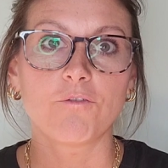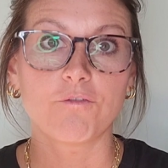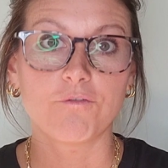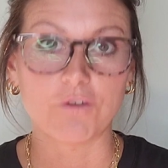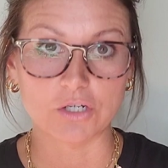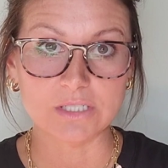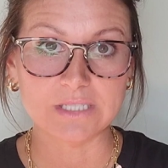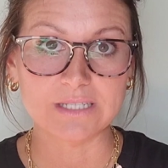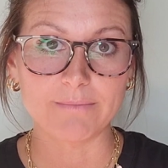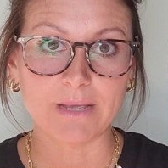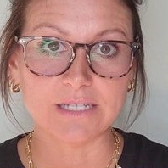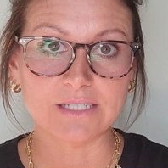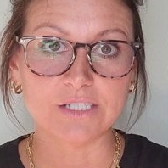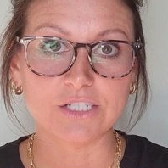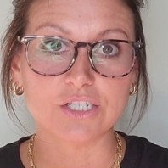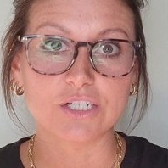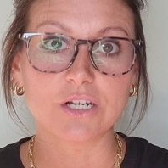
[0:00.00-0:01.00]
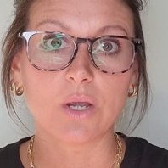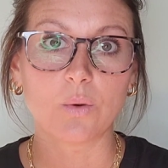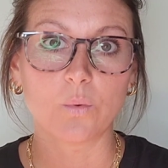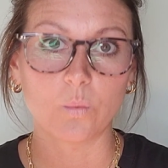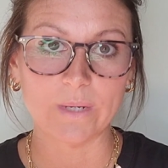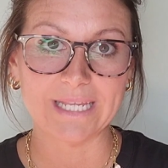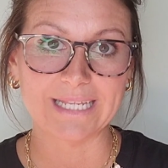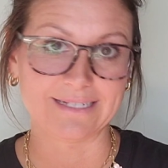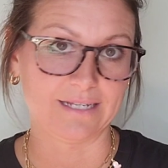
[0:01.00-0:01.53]
first semester,
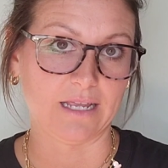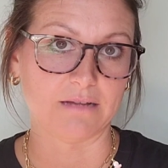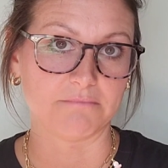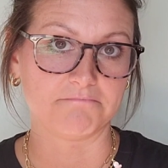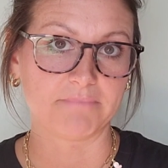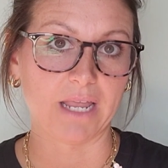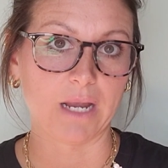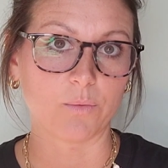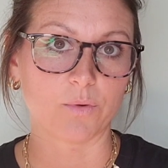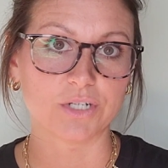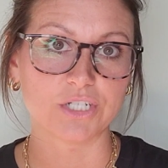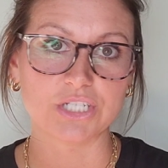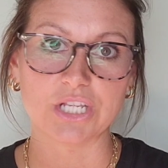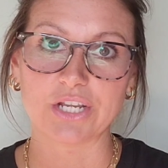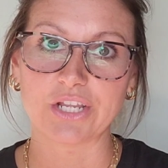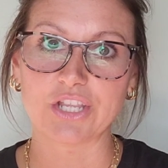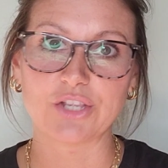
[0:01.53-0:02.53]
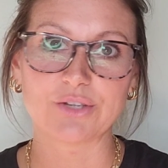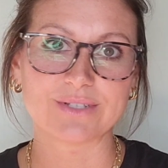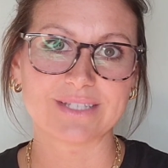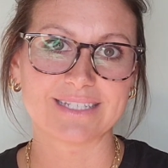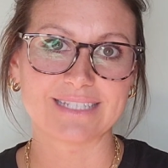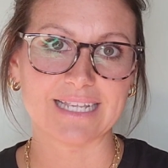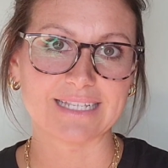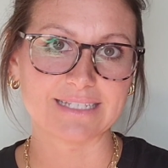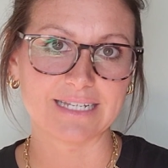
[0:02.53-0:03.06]
week 10, and we're just going to use
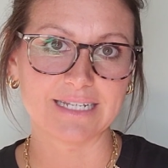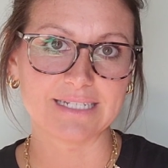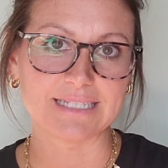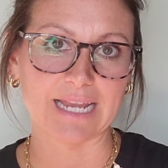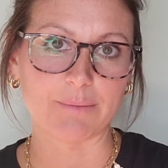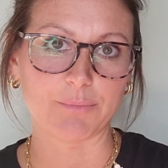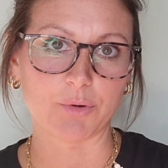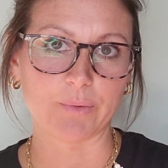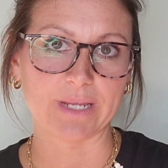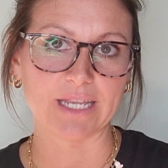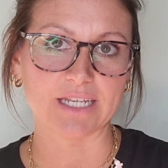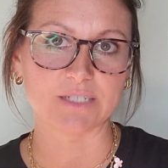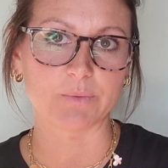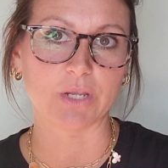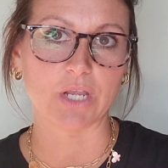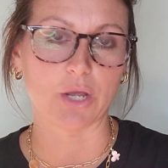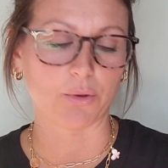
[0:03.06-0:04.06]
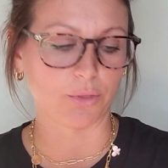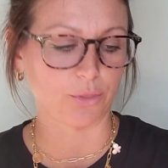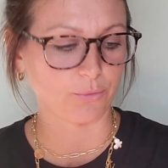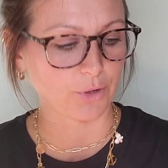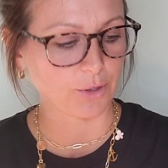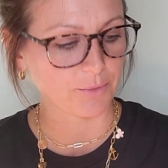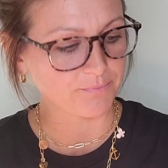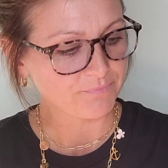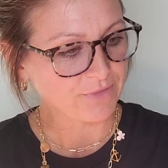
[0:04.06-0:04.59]
this as an example week as we go
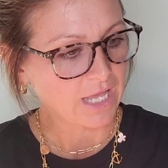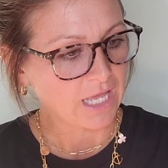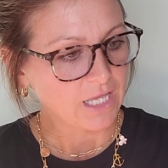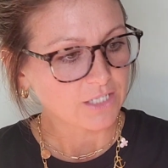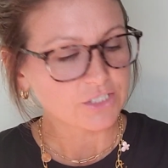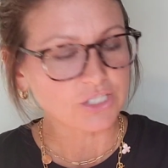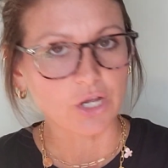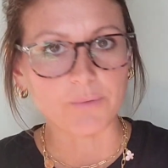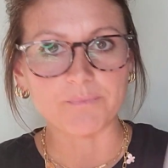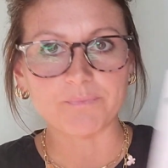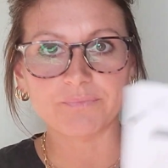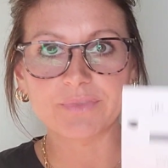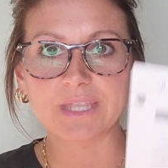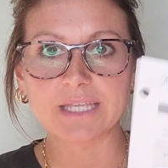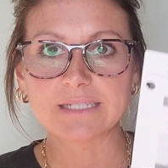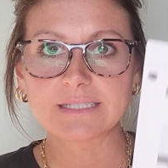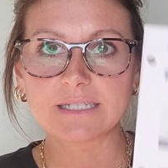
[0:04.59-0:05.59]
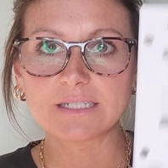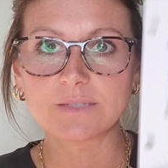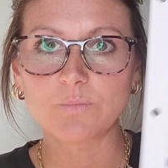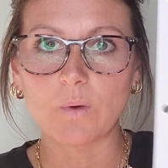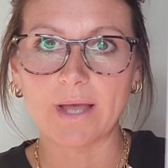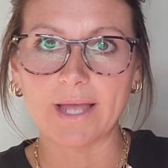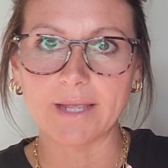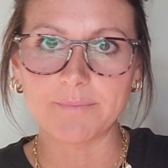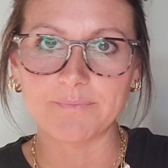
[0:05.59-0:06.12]
through. So this is
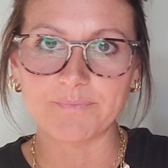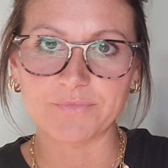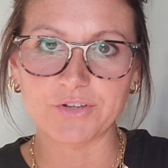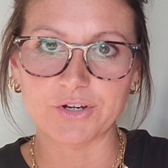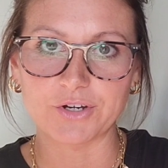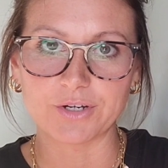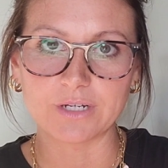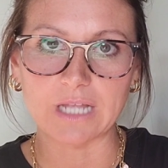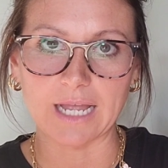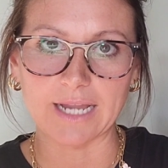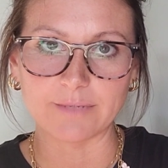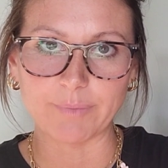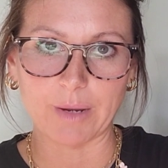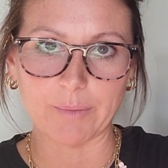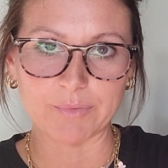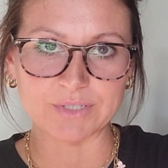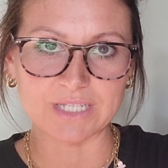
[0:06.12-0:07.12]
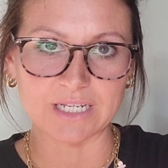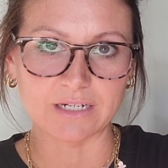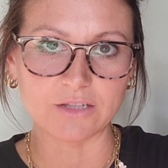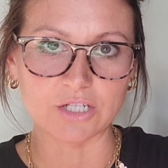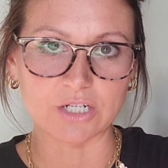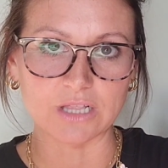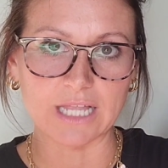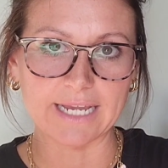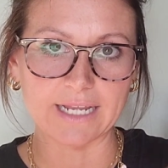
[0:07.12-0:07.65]
what your guide paper is going to
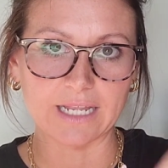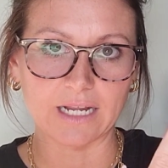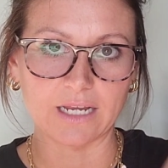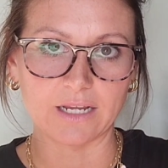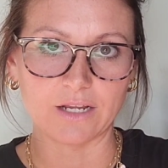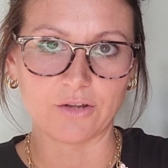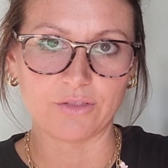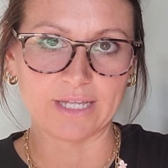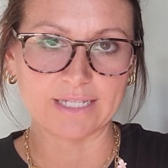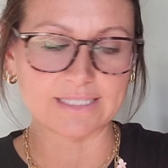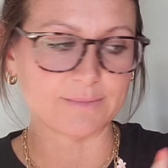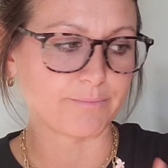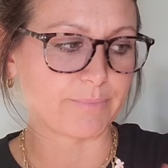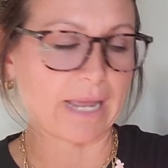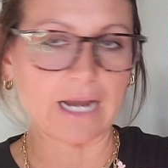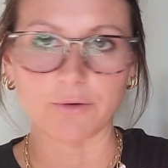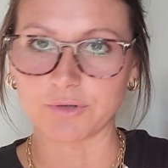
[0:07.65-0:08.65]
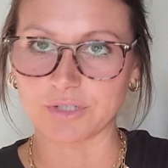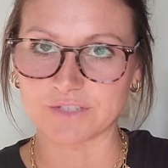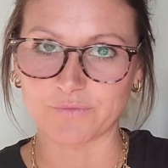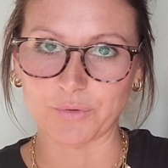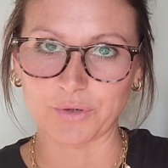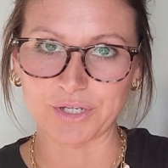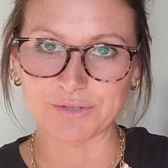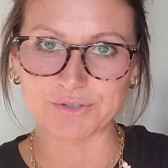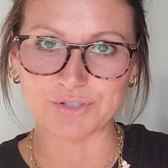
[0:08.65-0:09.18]
look like, and I know that's backwards
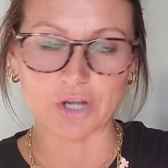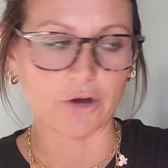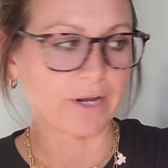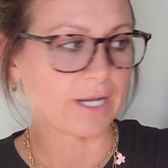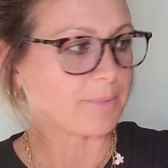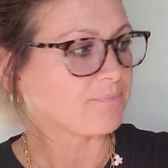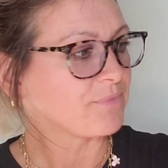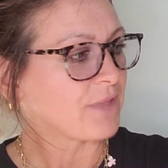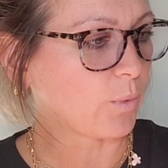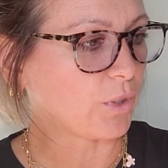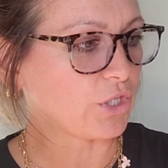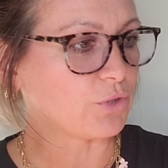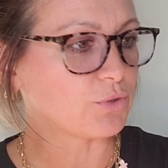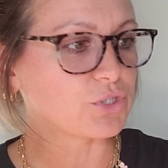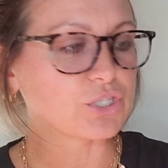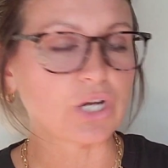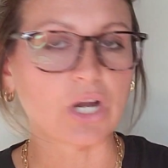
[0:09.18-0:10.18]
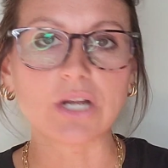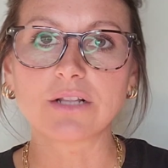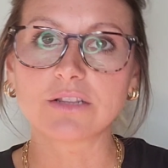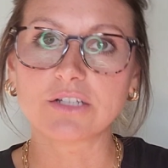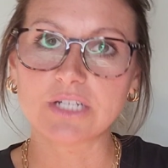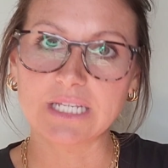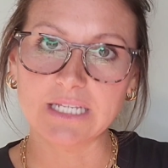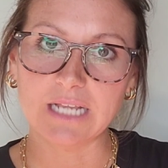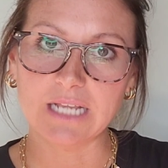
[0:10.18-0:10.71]
for you, sorry. When you start
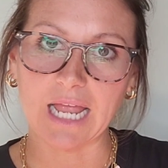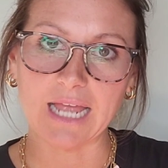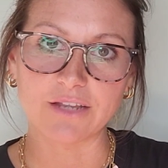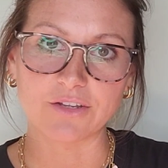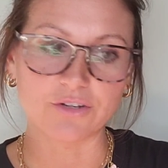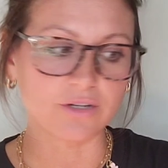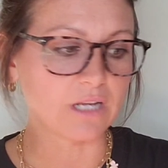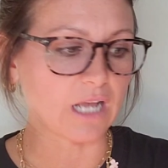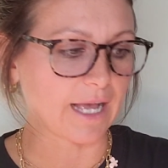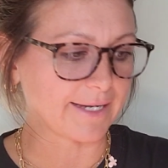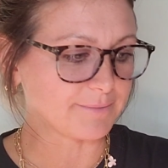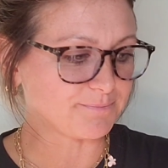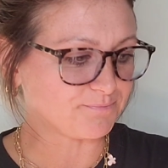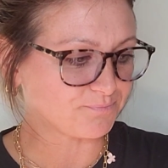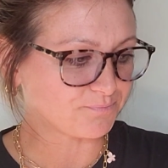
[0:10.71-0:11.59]
looking at your guide,